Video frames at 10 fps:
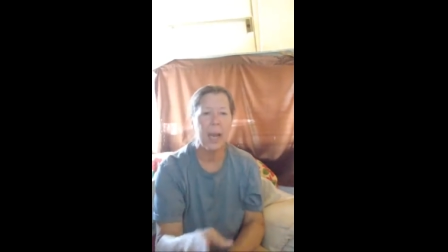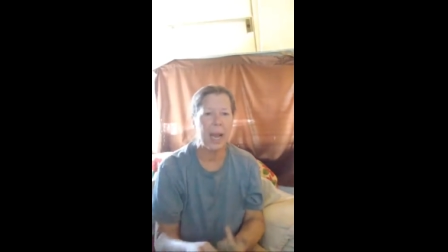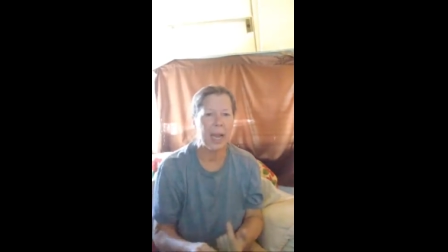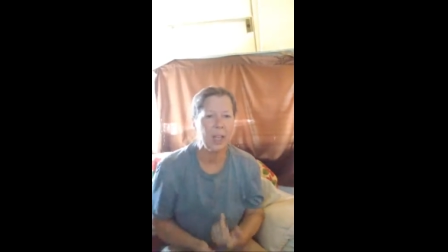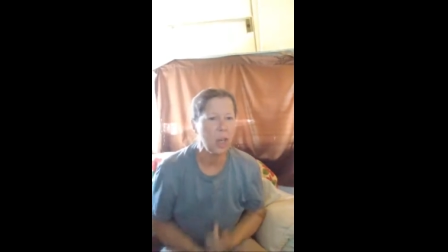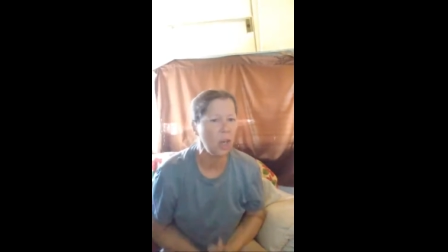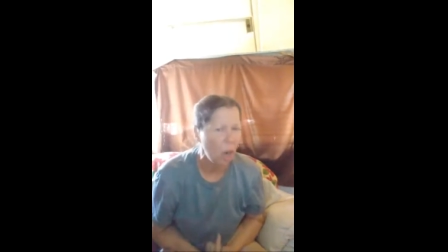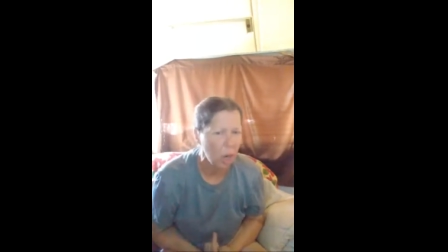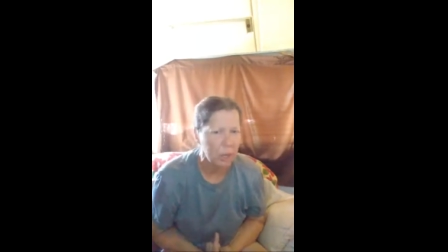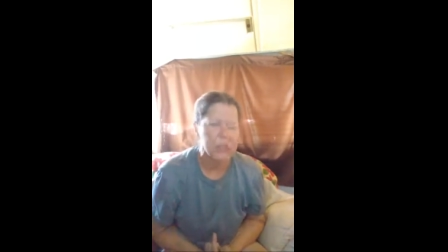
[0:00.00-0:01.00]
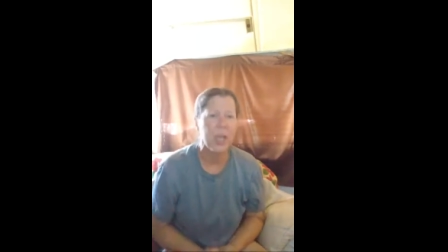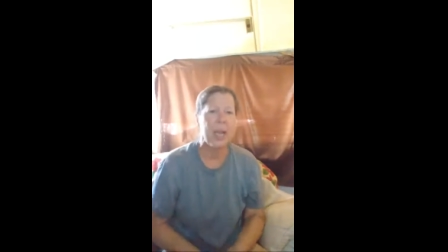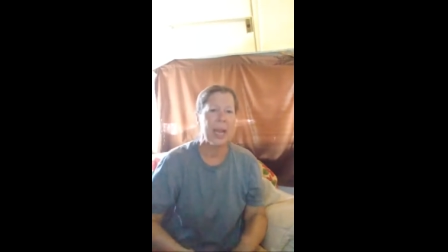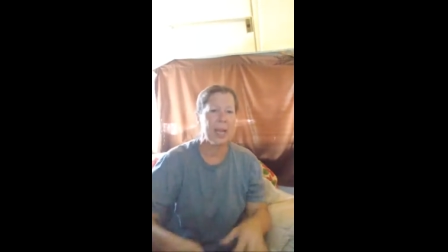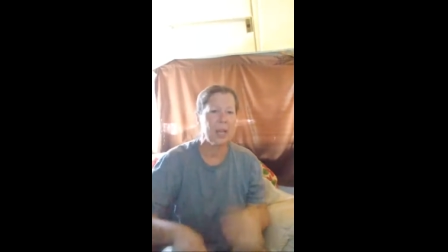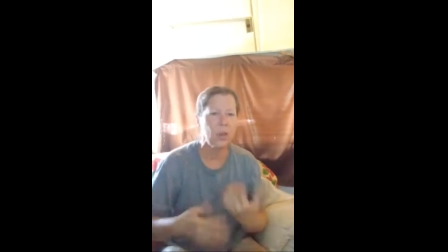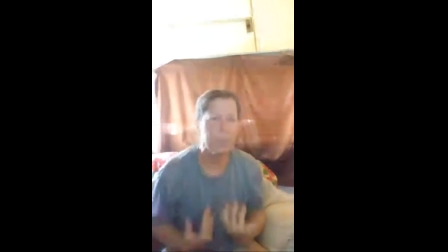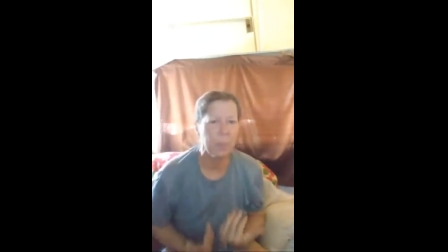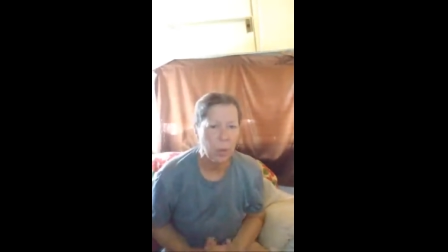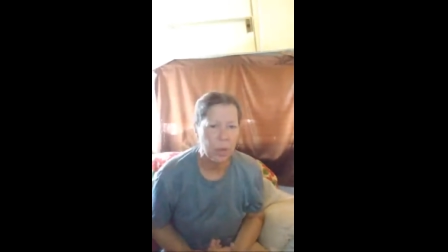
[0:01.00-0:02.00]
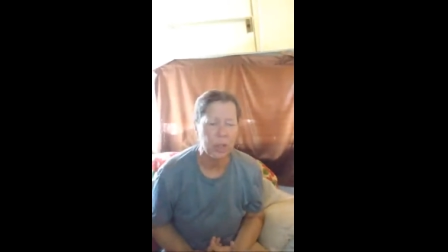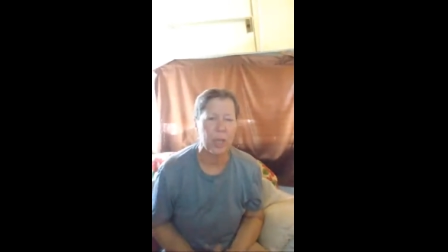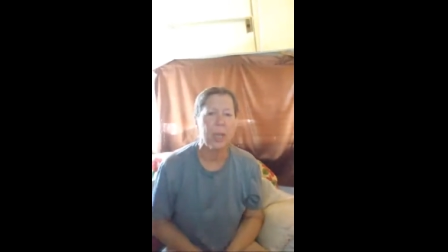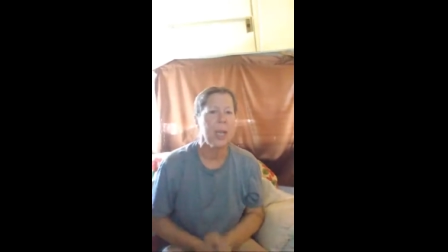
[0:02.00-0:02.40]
and our hearts and our emotion